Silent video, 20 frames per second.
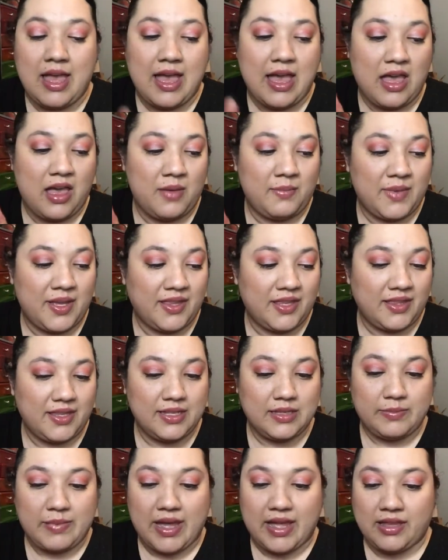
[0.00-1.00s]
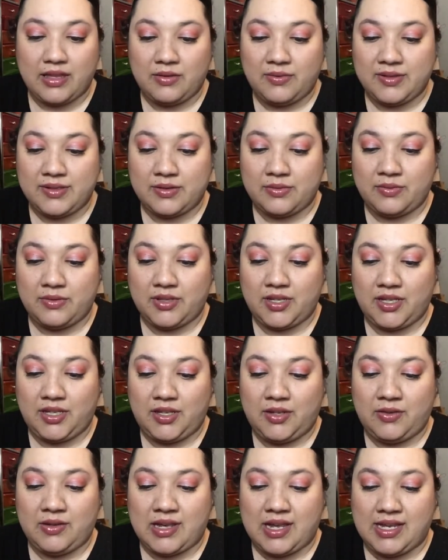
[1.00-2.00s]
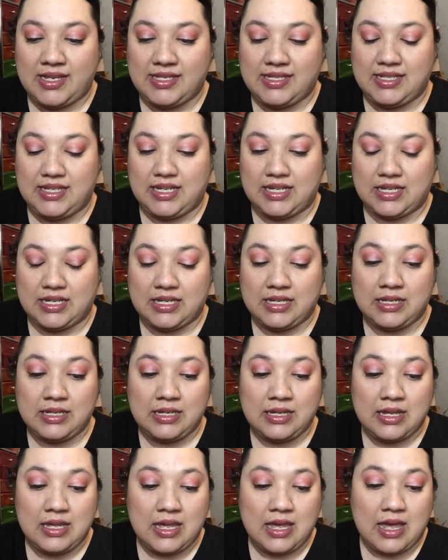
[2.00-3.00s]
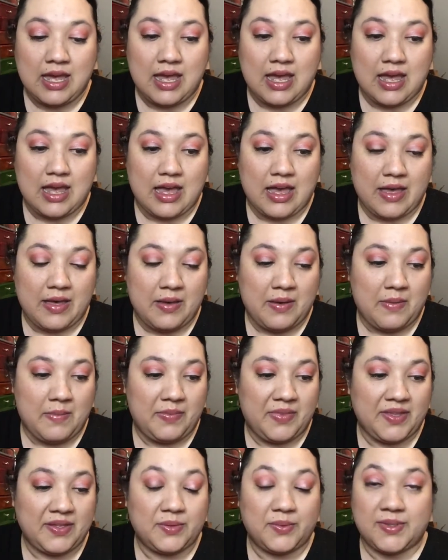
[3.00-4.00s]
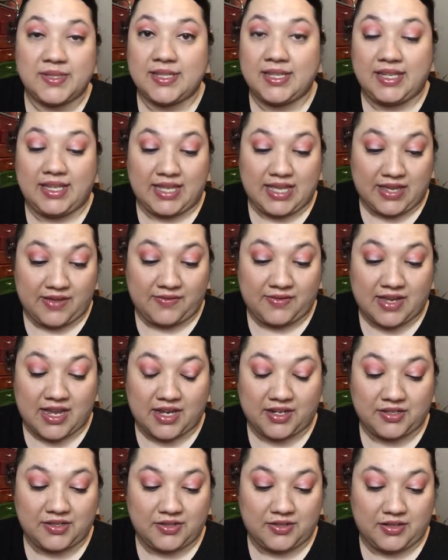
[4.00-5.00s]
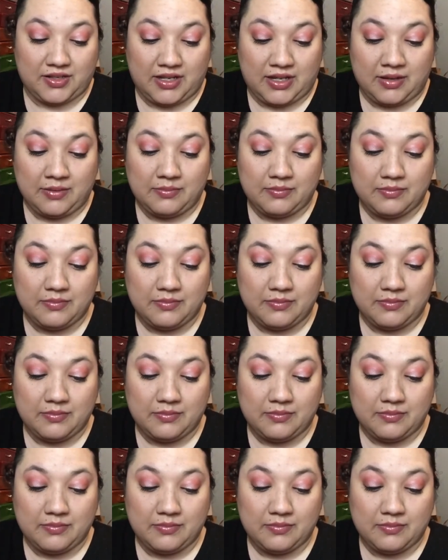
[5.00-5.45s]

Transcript: I thought this palette was a really cute idea. This was a gift actually.